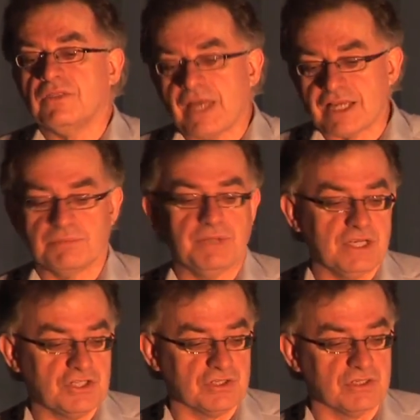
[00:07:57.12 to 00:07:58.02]

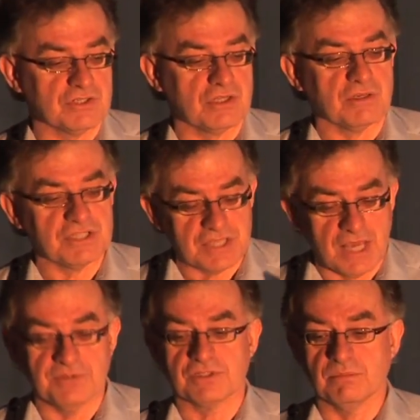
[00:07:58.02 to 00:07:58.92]
explanations that
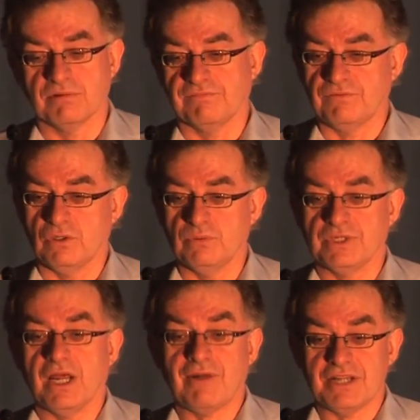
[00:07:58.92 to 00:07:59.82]
science can put forward
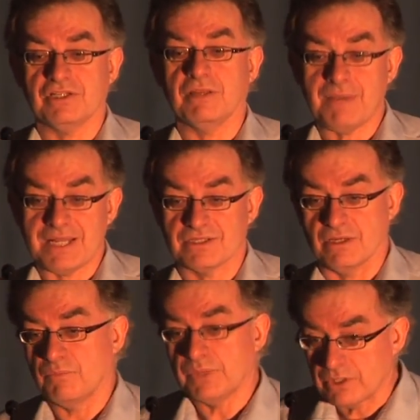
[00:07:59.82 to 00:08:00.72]
are actually better,
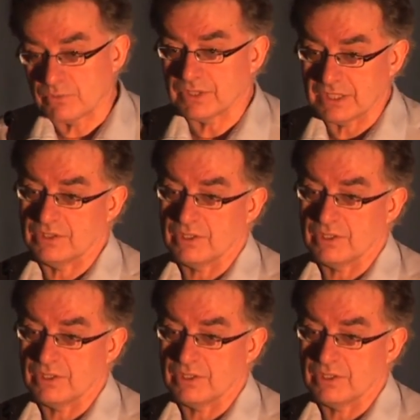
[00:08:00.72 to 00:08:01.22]
and we don't need